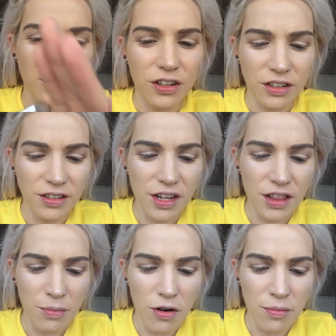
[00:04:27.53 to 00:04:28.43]
dirty
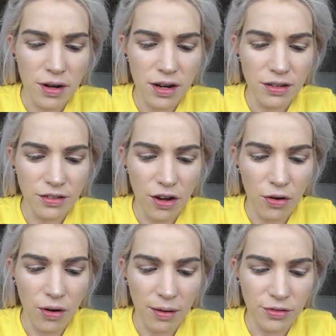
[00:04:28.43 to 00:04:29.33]
at the moment,
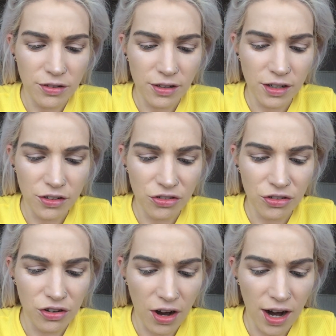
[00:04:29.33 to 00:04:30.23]
so I'm just gonna
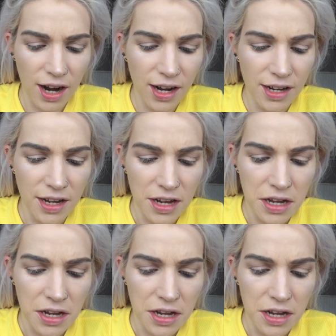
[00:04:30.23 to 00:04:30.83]
try